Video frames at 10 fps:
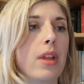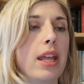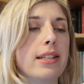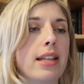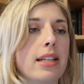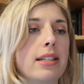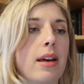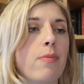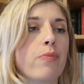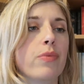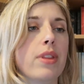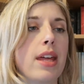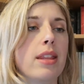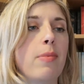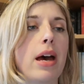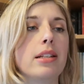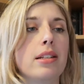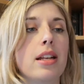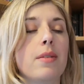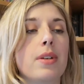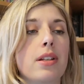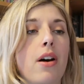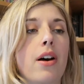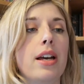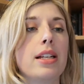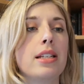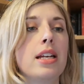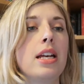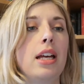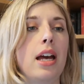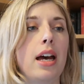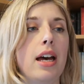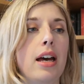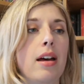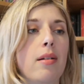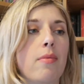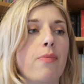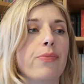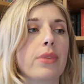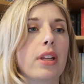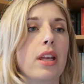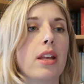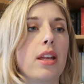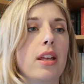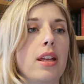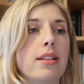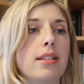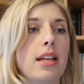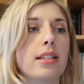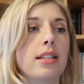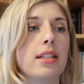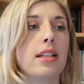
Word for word: it says um, then the person he was hired um, it says